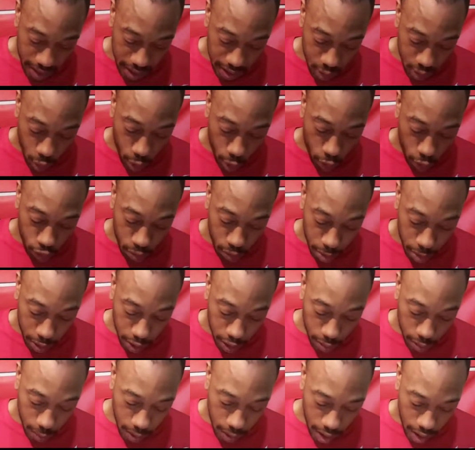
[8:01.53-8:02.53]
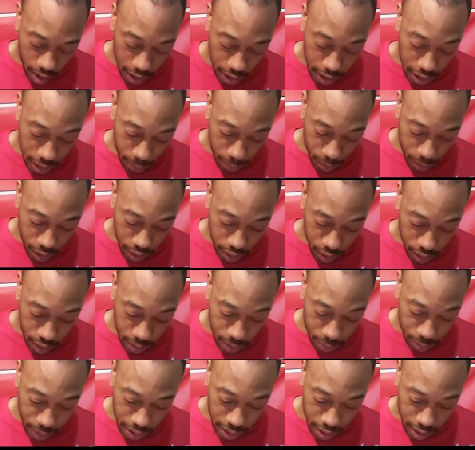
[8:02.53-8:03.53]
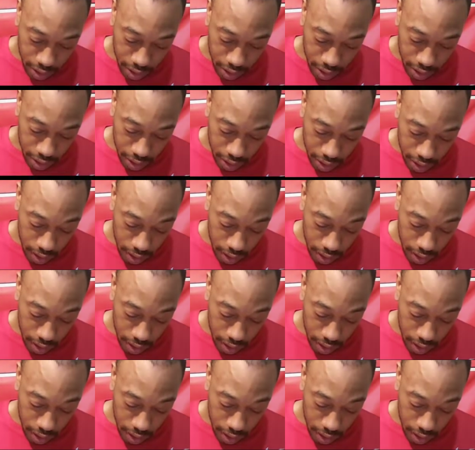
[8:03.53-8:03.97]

courtroom terminology. The person who speaks the truth is